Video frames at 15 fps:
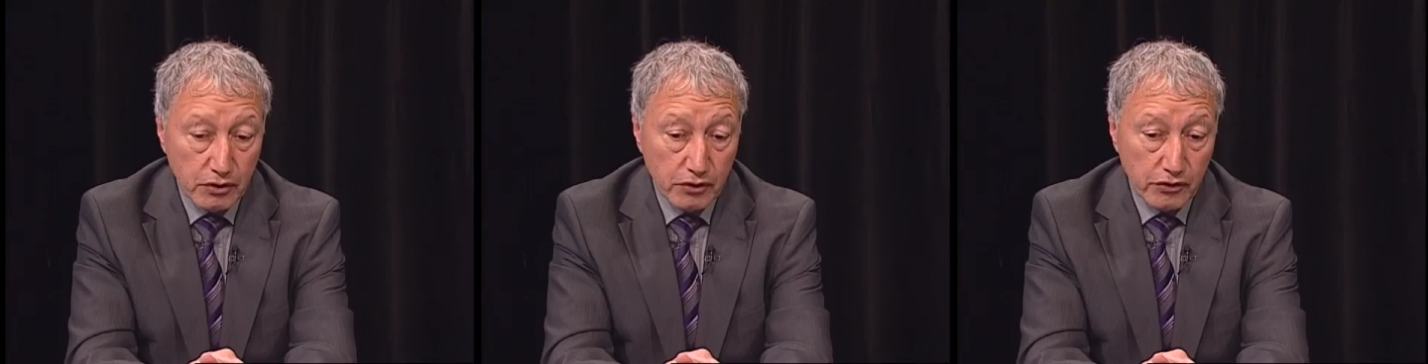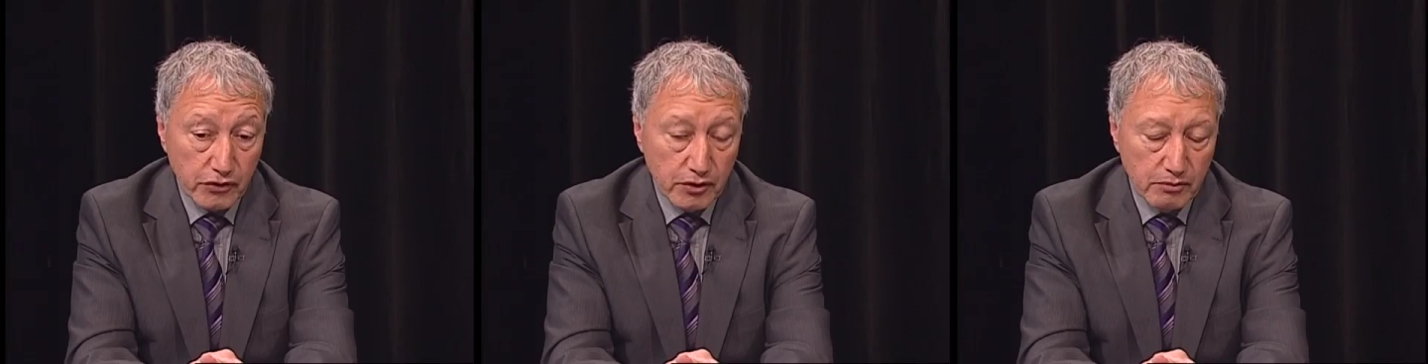
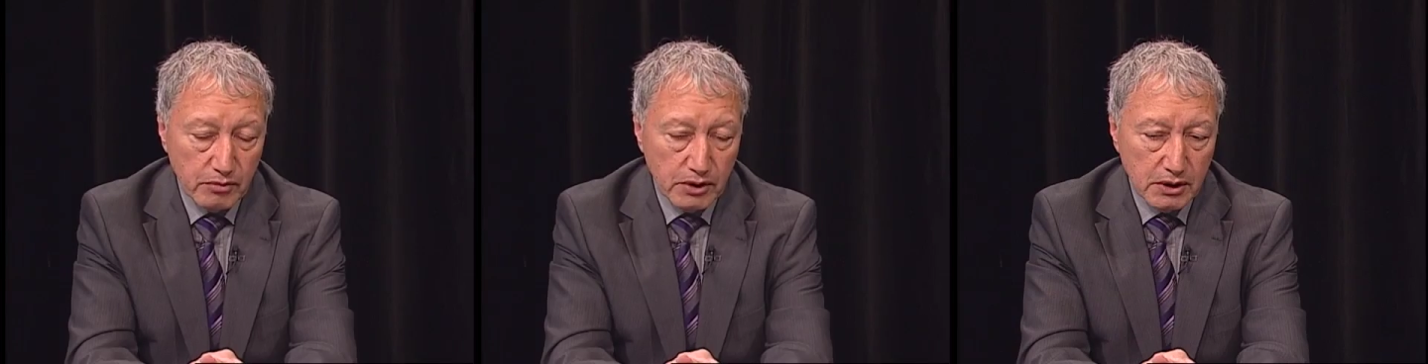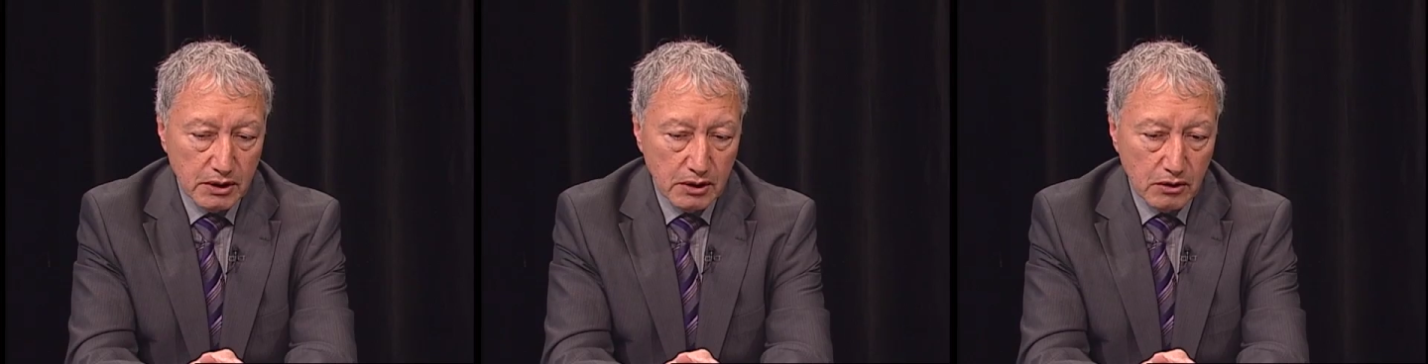course he
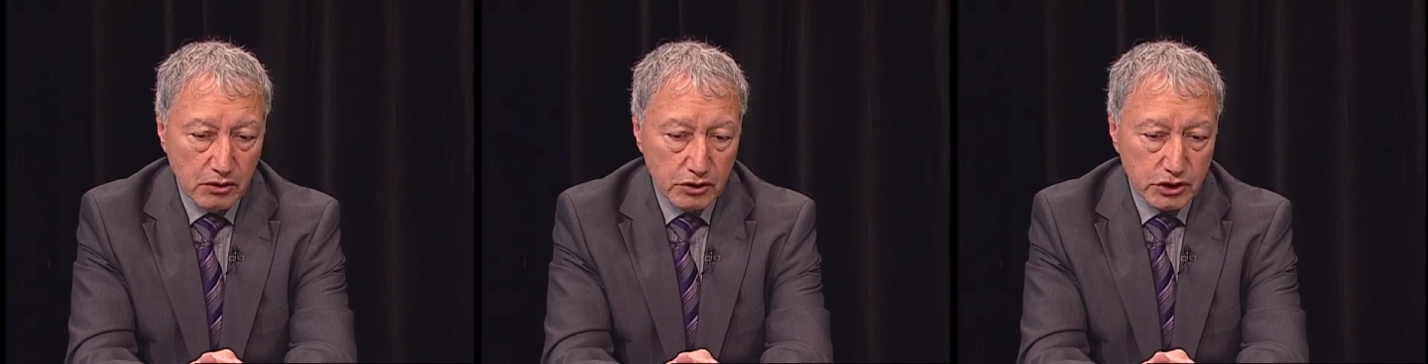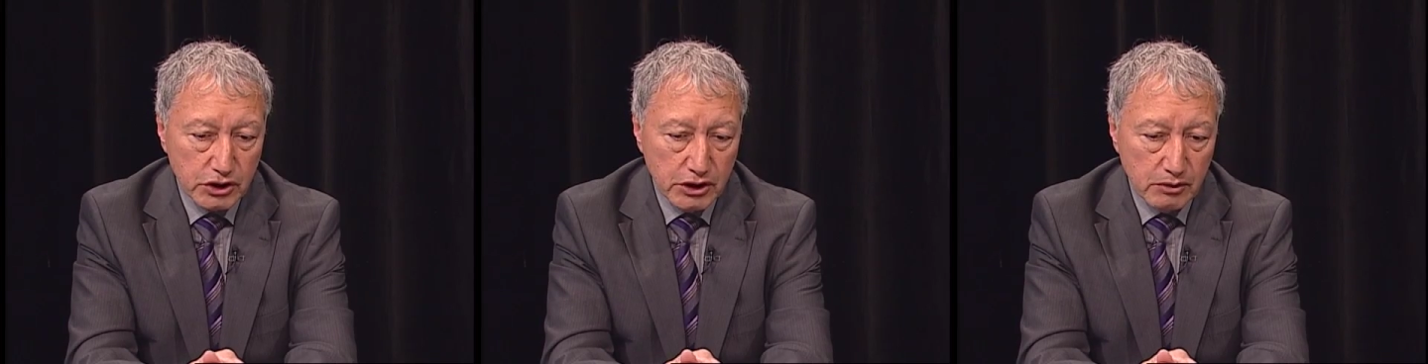will,
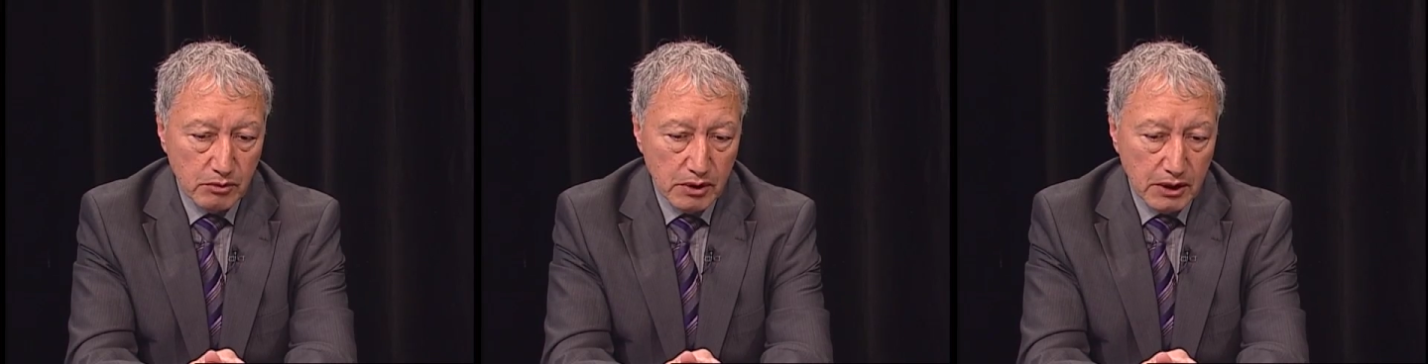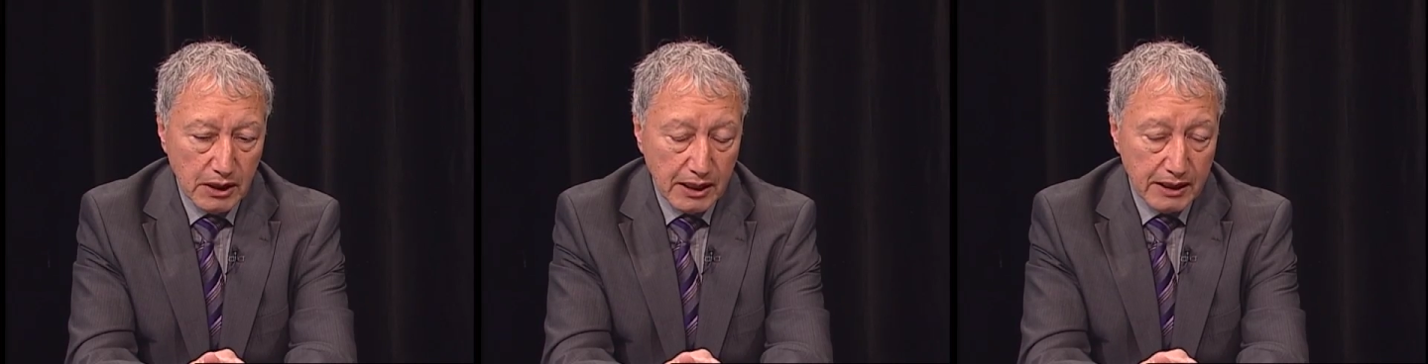or she
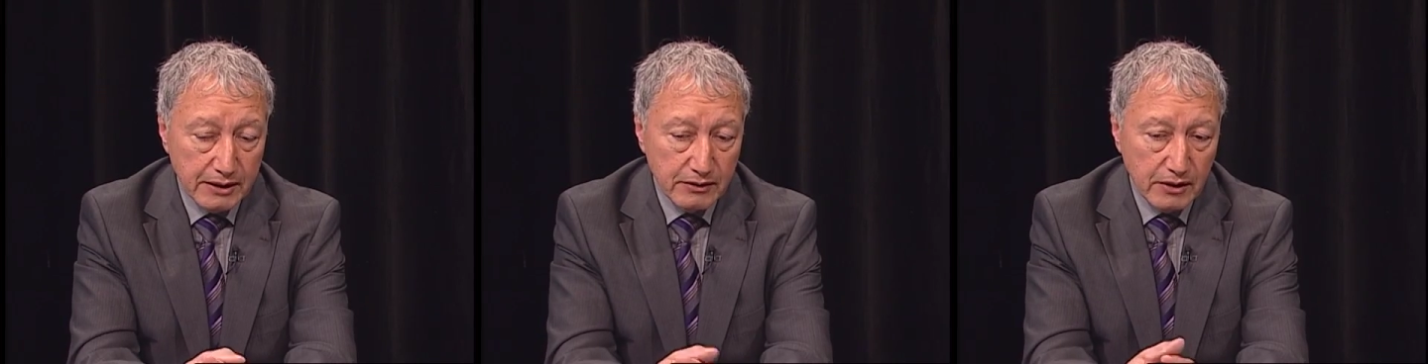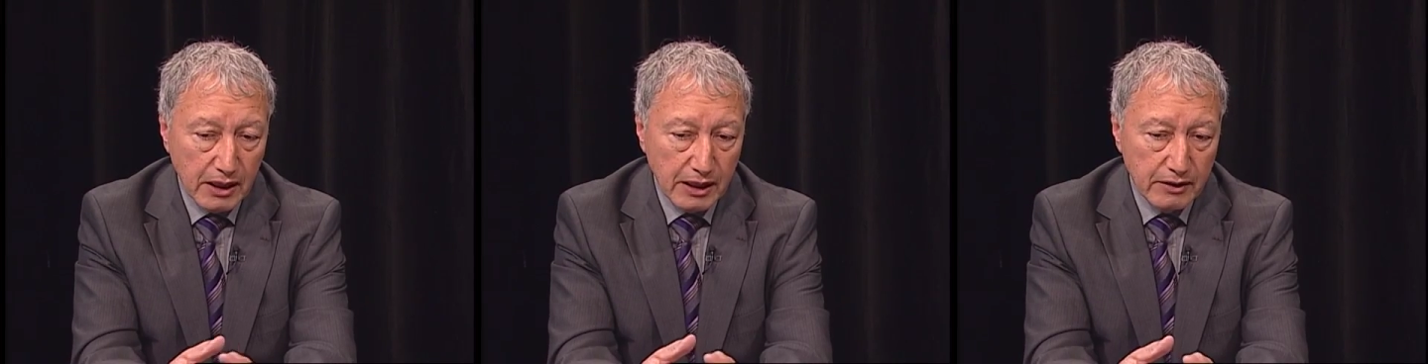will,
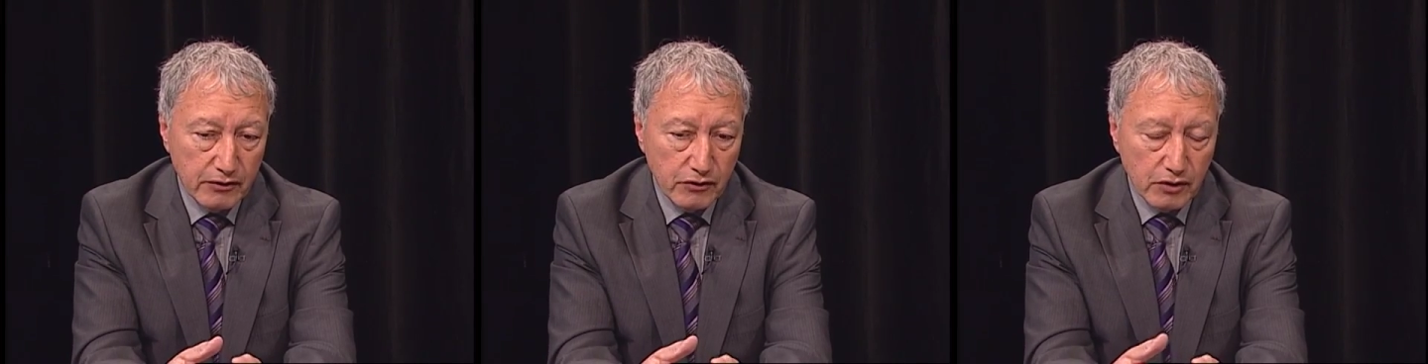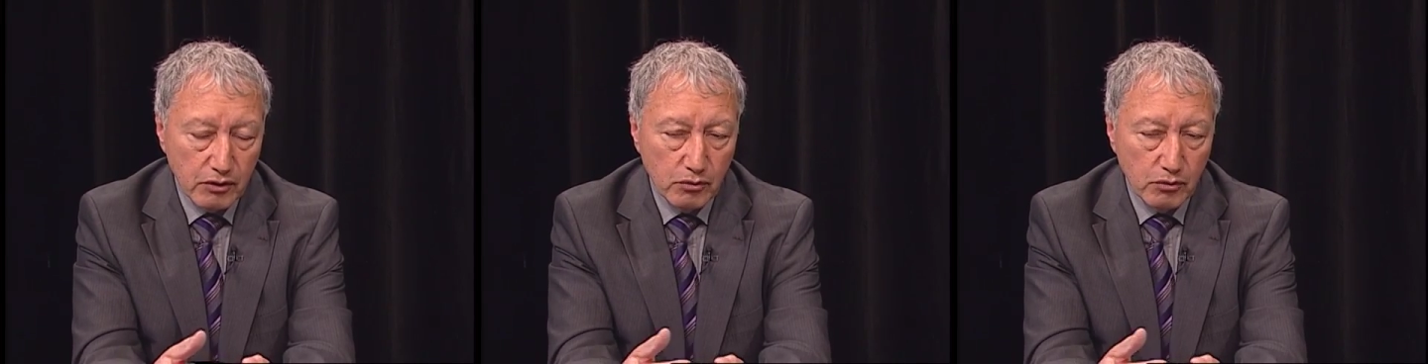and